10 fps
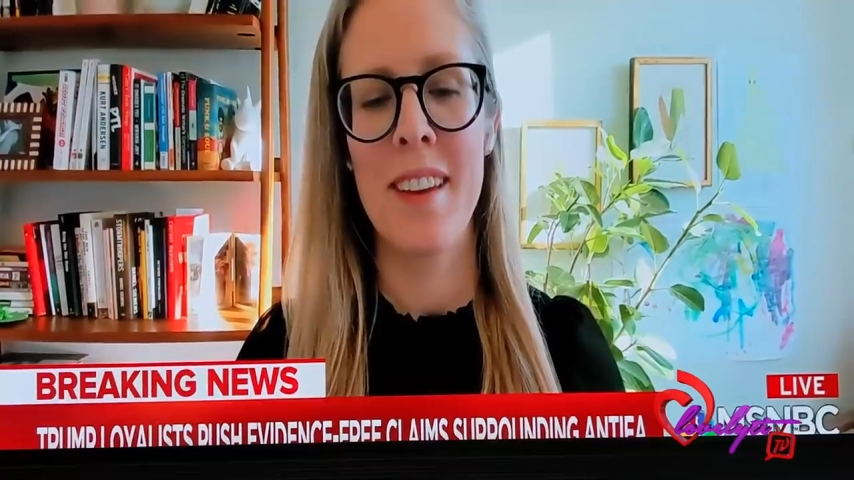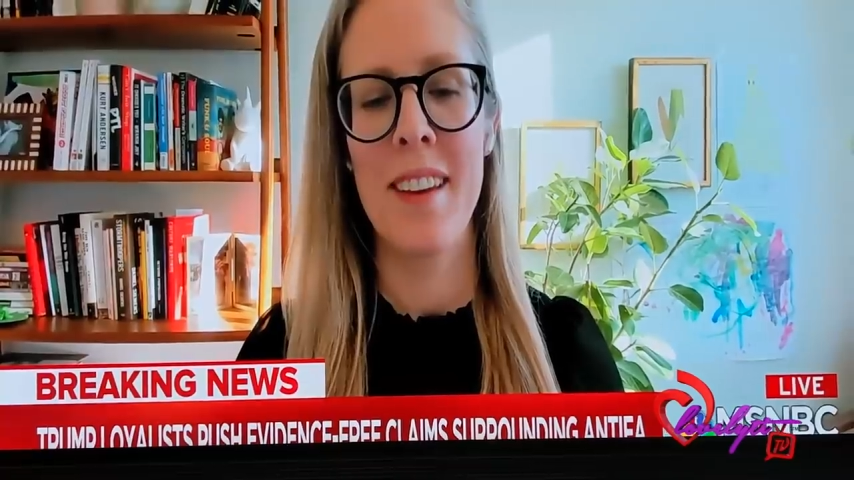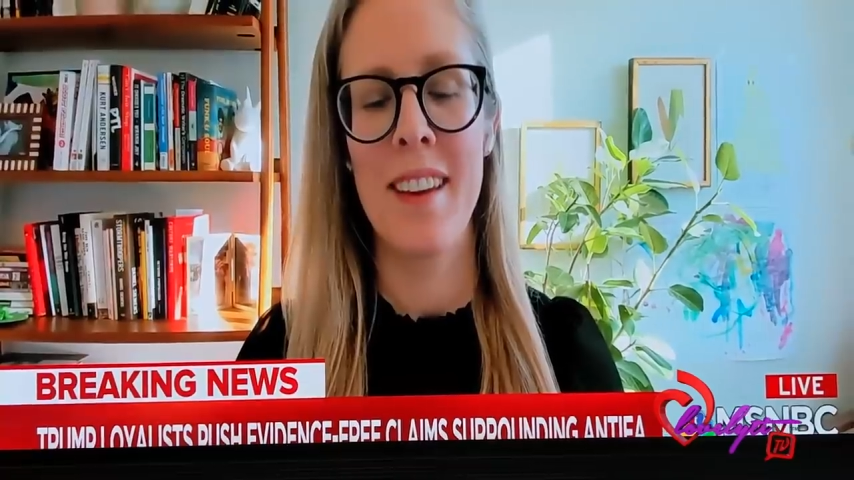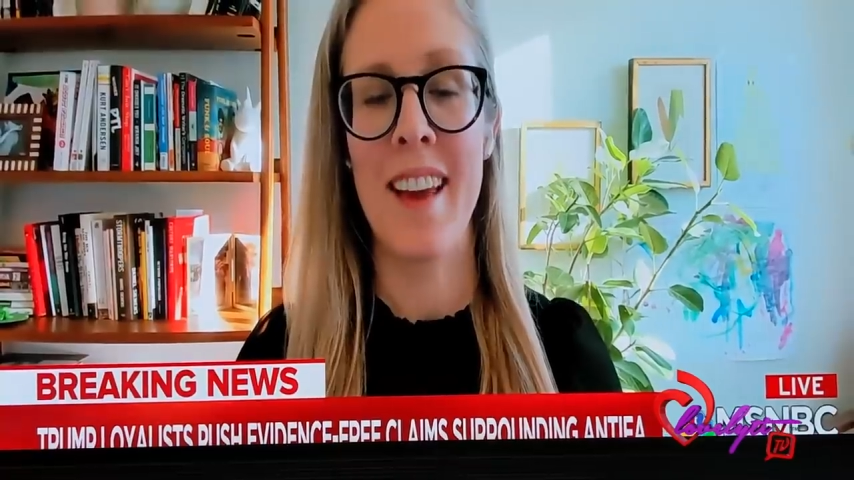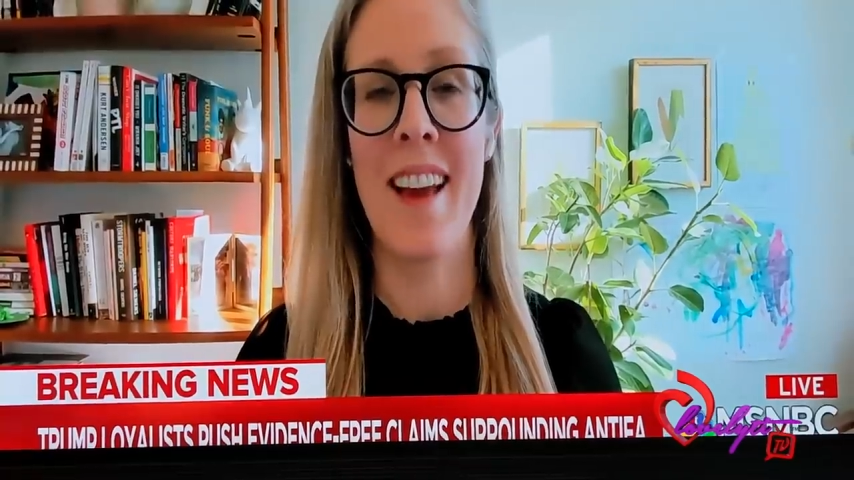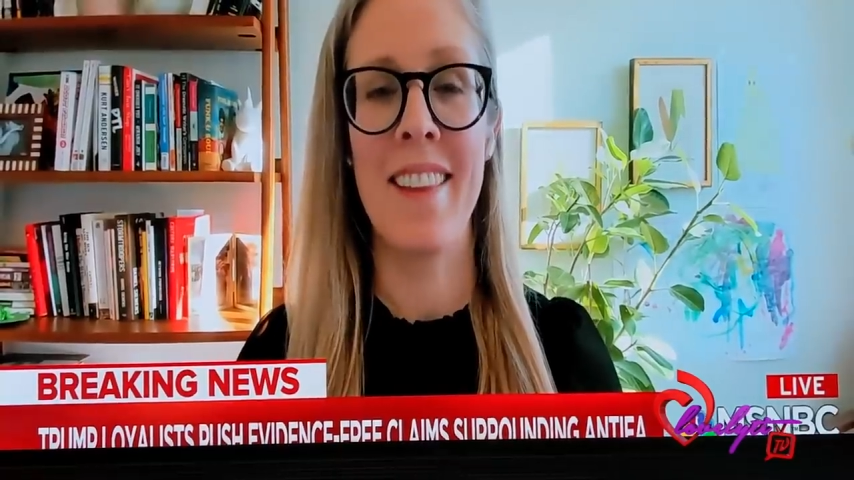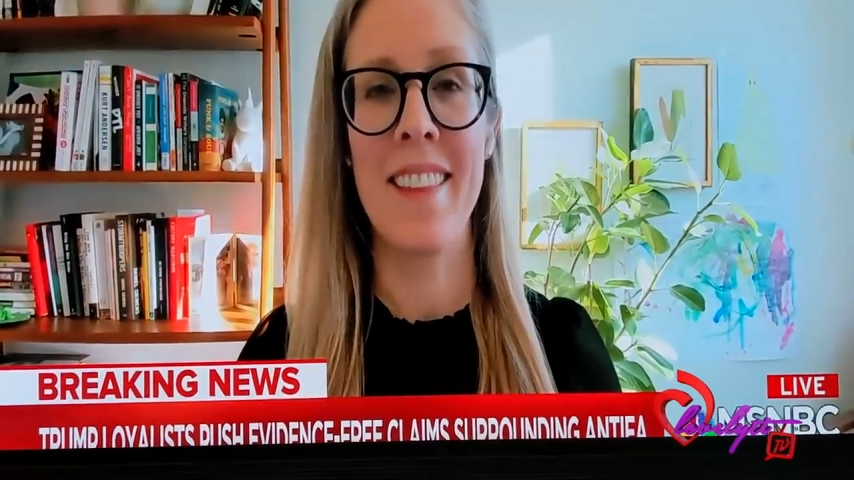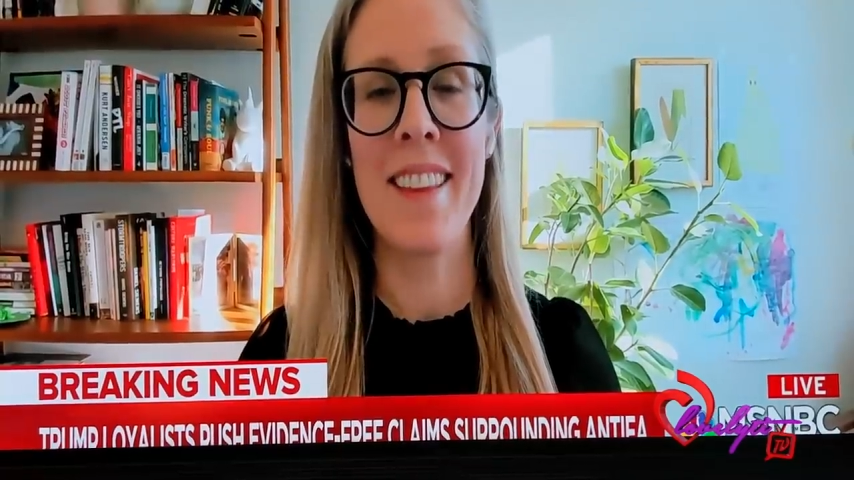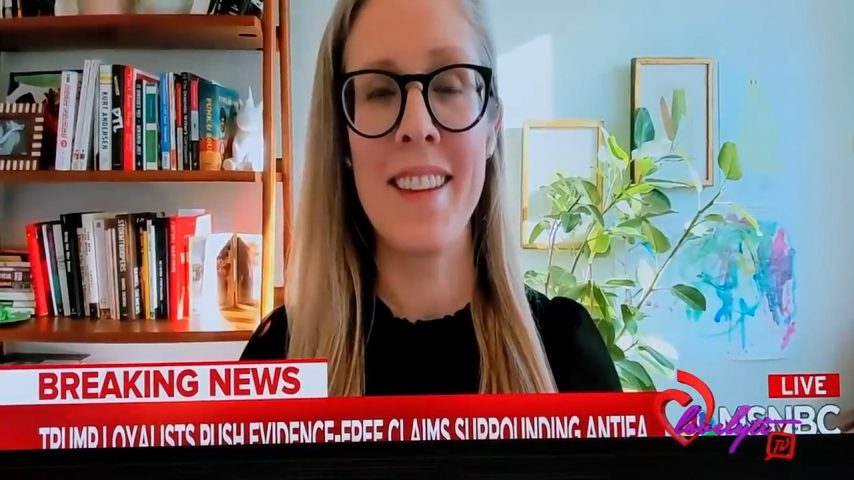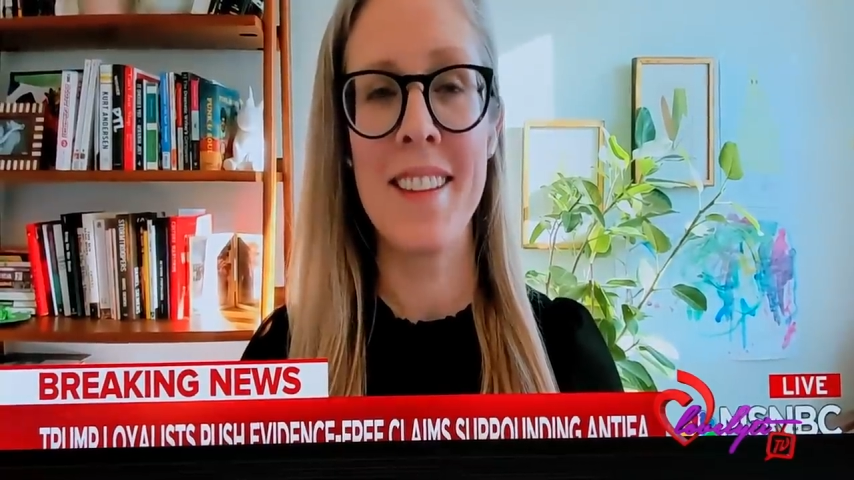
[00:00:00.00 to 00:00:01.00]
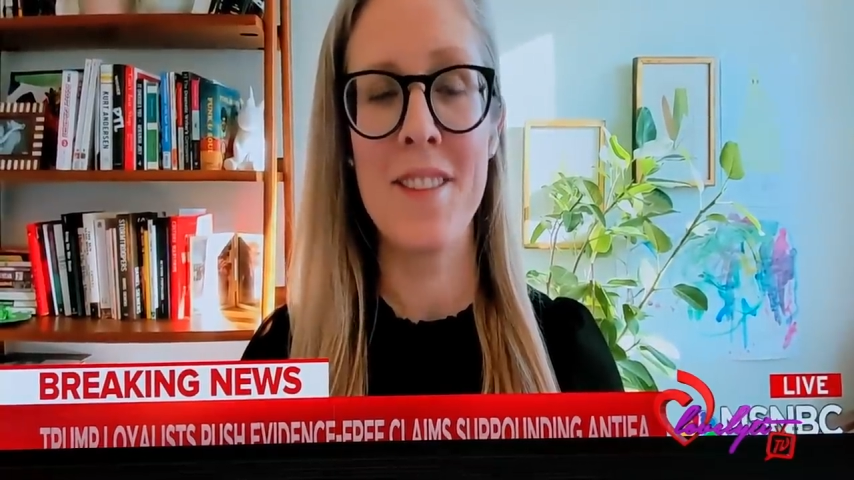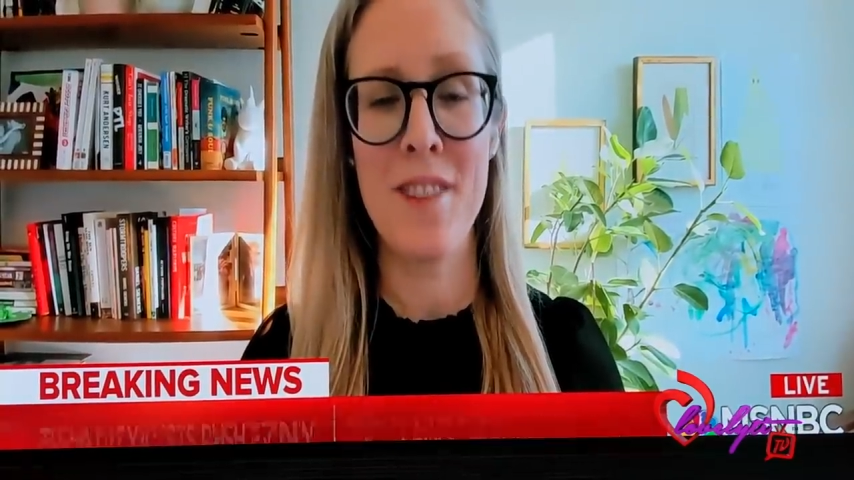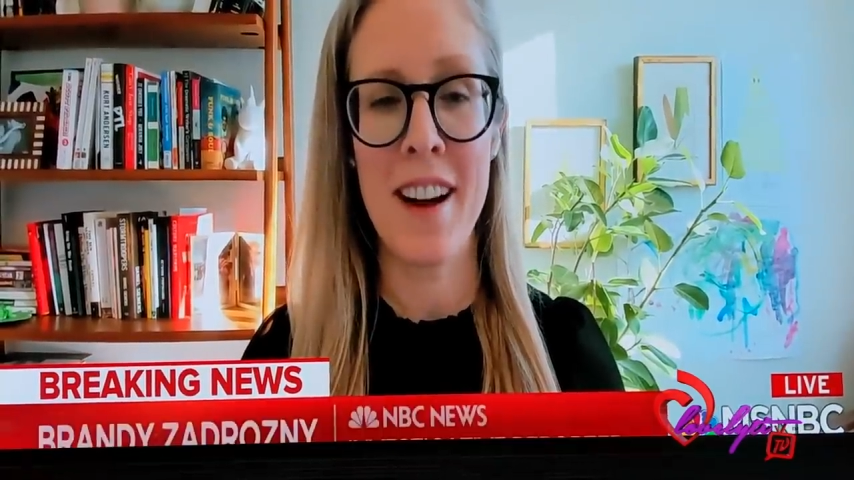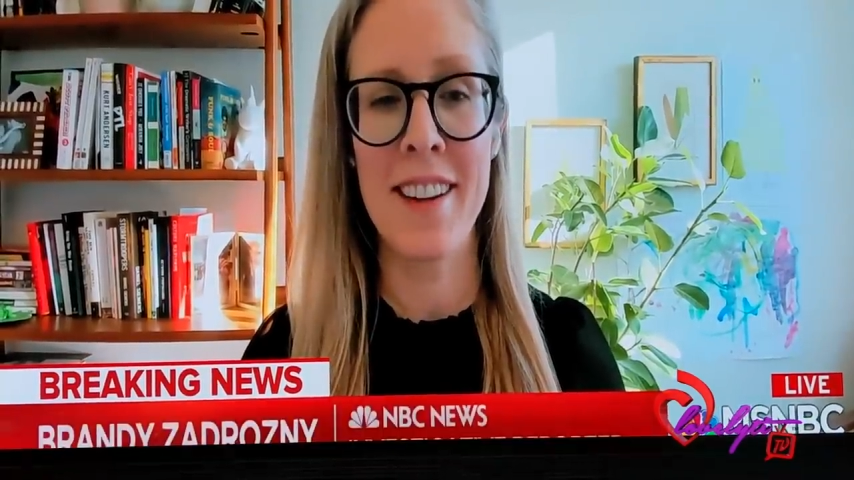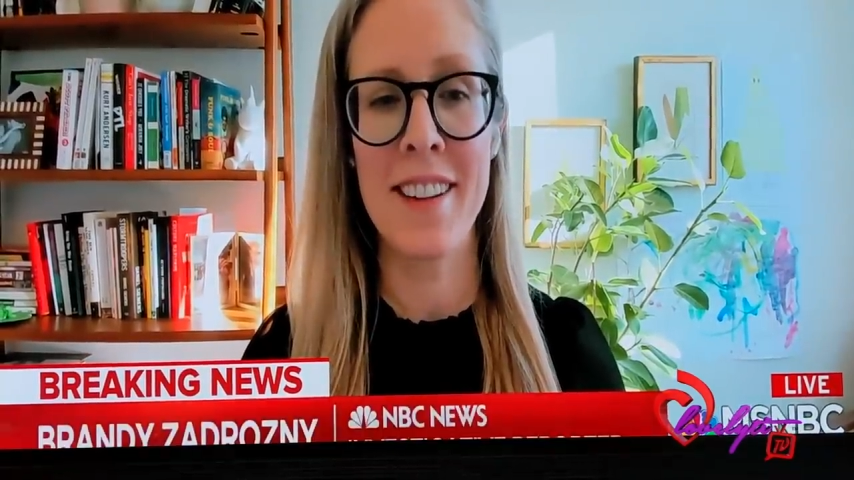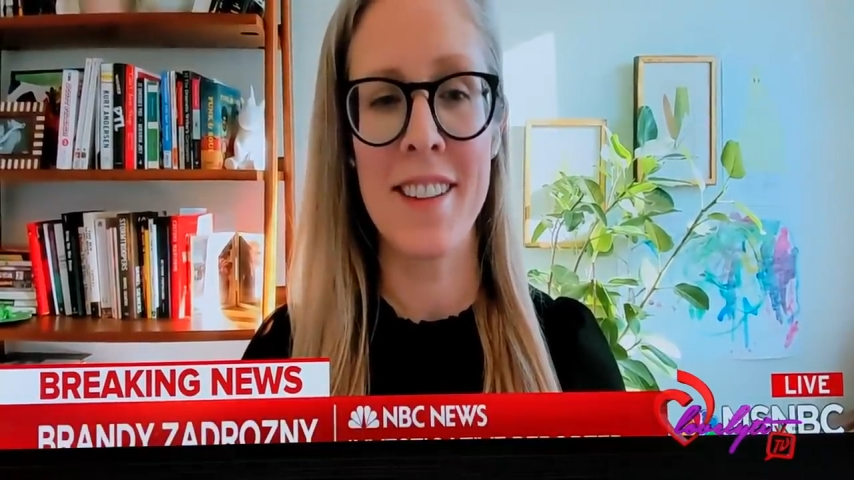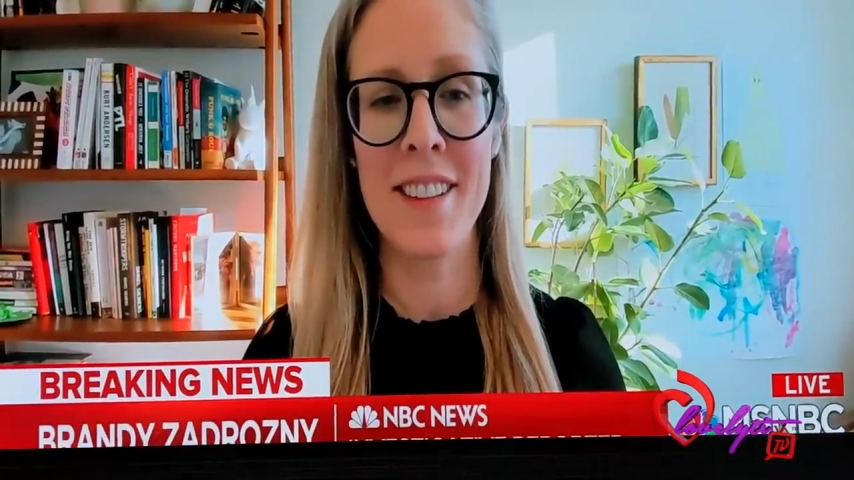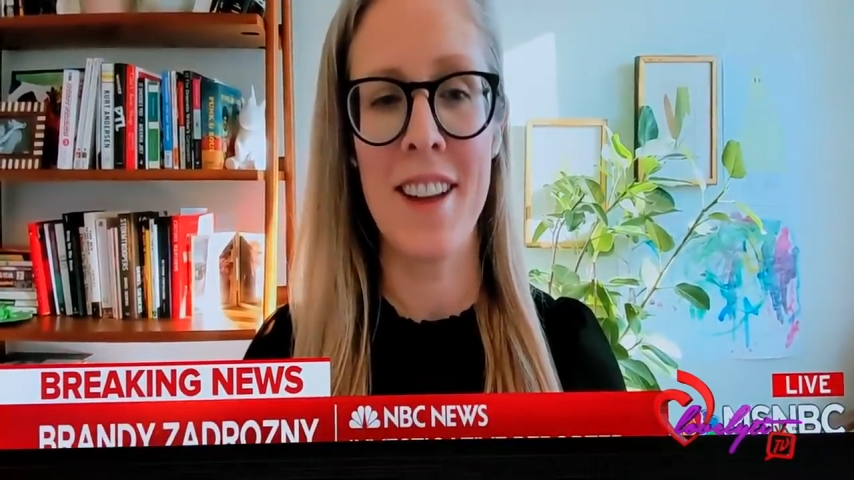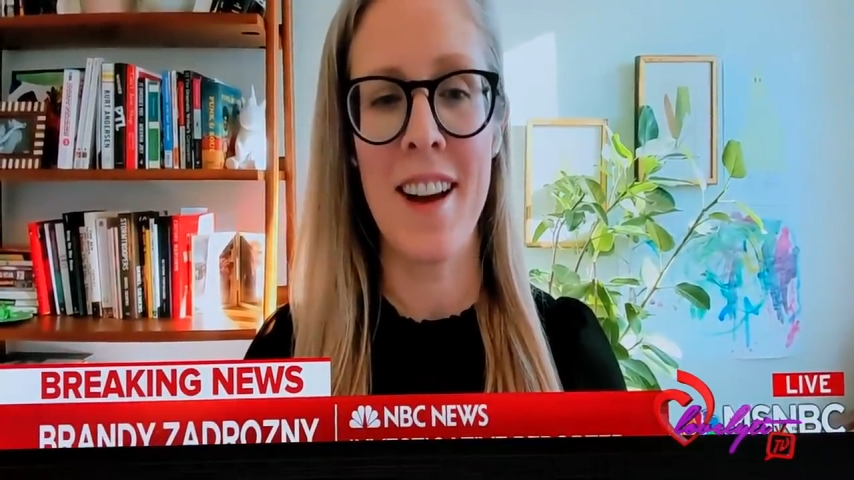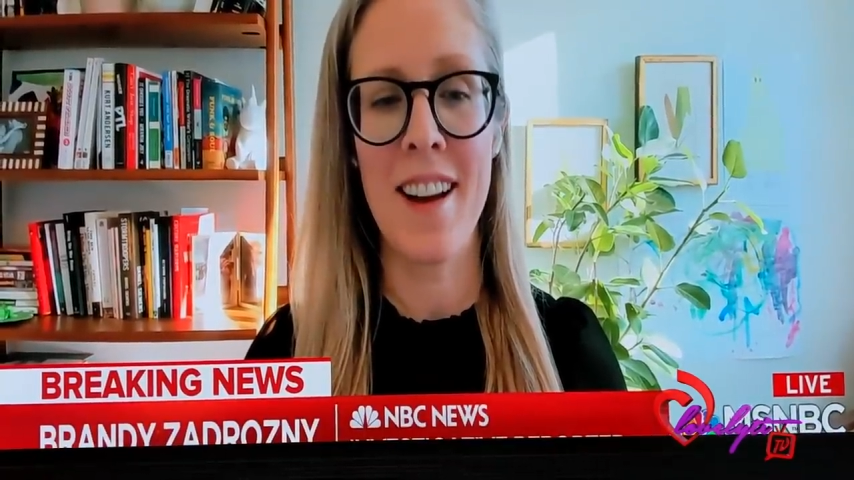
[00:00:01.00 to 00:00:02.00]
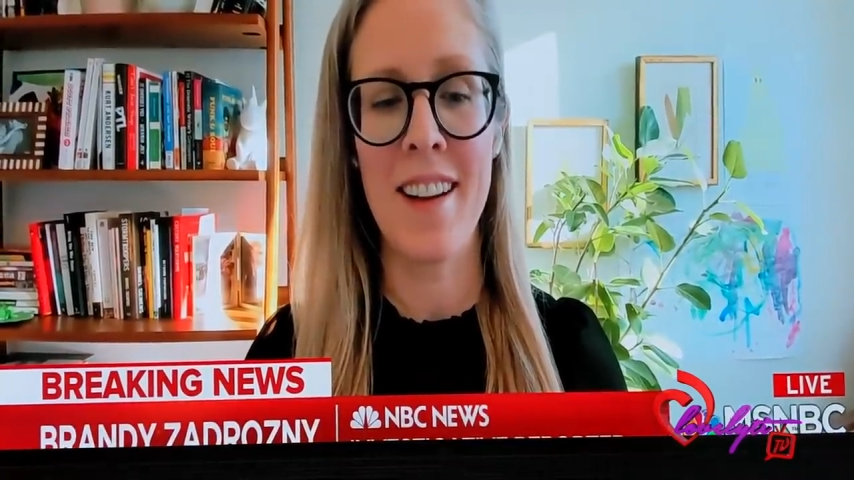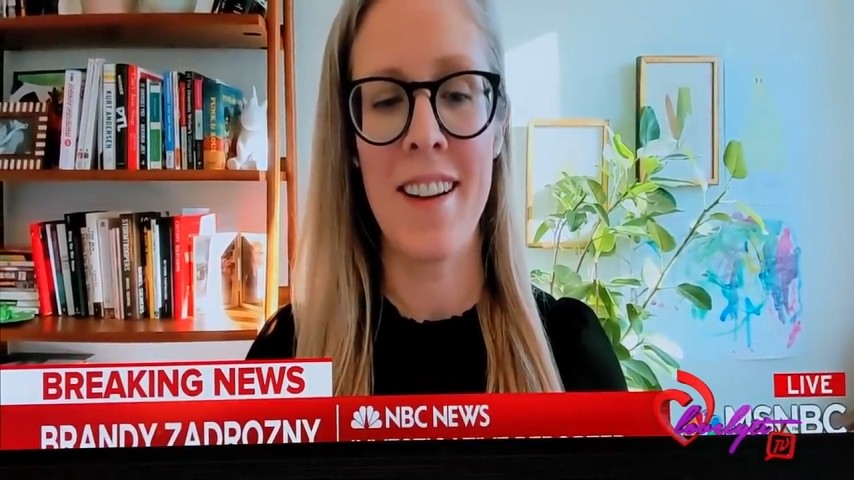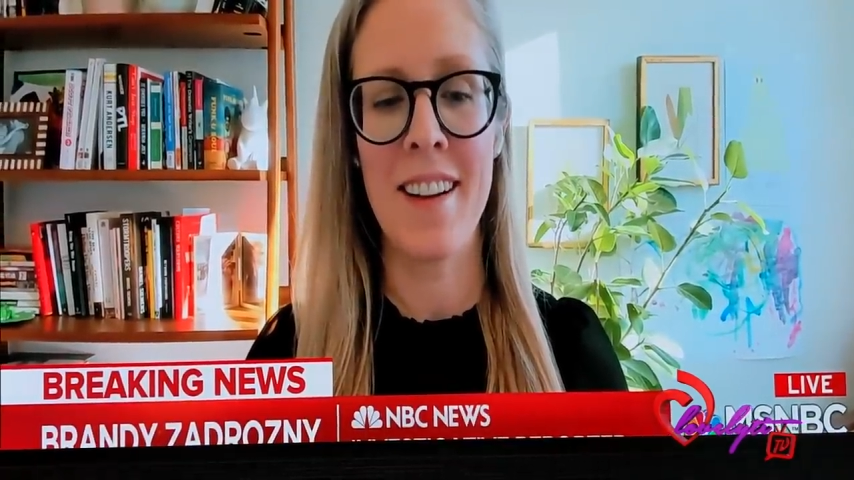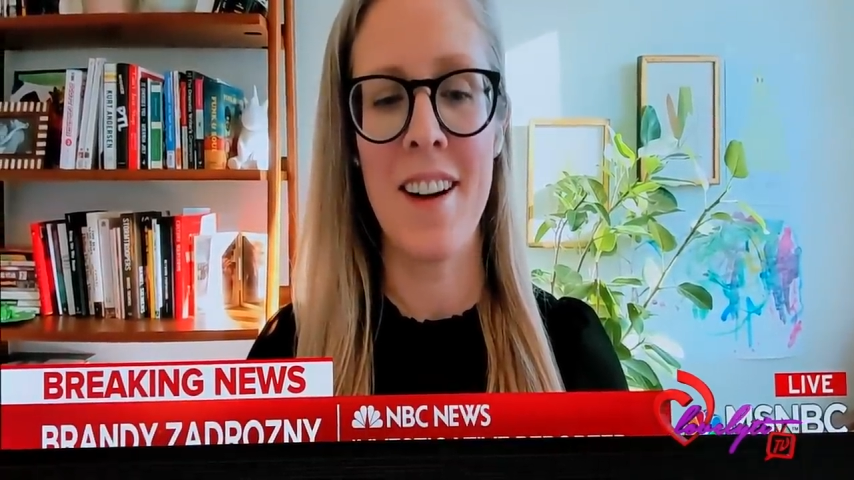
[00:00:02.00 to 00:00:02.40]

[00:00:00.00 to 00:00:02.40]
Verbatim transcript: yeah, these rioters uh,